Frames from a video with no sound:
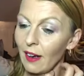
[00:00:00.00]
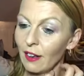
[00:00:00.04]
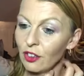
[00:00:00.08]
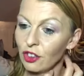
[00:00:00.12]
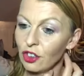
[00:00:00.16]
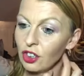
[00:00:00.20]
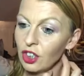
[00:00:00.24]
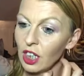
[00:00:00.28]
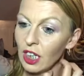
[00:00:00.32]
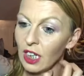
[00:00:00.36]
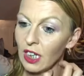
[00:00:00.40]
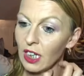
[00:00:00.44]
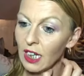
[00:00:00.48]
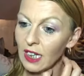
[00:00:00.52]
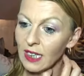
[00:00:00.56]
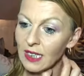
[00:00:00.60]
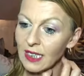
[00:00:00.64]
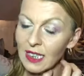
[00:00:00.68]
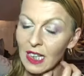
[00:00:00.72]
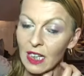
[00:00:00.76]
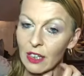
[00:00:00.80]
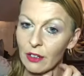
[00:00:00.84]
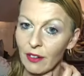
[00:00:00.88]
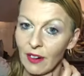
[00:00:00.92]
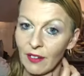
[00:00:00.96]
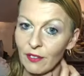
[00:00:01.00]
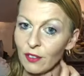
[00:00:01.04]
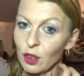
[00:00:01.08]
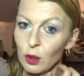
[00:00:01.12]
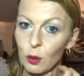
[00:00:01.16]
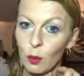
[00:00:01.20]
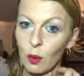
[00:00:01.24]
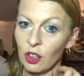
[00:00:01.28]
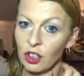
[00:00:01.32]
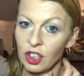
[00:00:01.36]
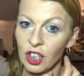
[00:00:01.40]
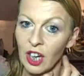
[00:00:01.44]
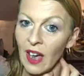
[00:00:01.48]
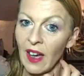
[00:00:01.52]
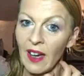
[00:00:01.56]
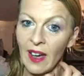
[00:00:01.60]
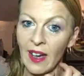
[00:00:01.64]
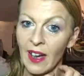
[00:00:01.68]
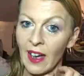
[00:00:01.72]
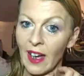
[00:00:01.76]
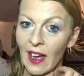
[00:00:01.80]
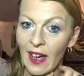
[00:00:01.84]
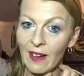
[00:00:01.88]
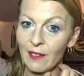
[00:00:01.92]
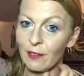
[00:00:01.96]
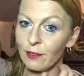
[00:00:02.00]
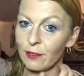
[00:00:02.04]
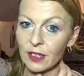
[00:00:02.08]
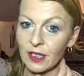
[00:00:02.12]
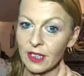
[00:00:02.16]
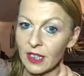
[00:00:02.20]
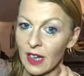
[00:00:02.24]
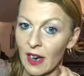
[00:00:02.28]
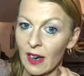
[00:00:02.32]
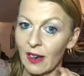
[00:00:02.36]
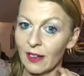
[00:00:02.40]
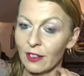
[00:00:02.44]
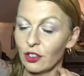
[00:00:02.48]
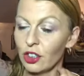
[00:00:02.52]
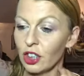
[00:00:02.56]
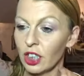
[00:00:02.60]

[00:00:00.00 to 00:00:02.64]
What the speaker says: and she, instead of having to wash her hair every day,